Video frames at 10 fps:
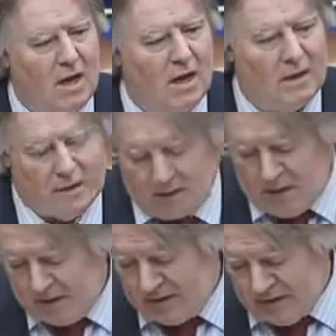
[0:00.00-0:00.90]
Now,
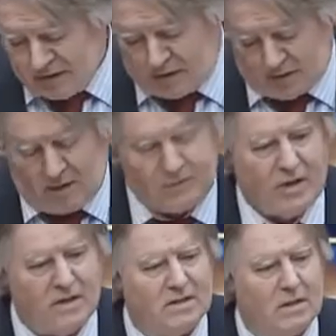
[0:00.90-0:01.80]
these are
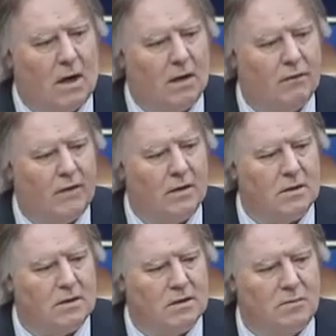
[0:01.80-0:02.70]
very stark
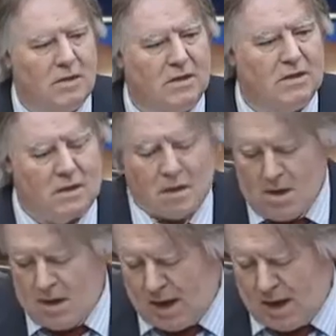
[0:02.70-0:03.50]
figures, Minister,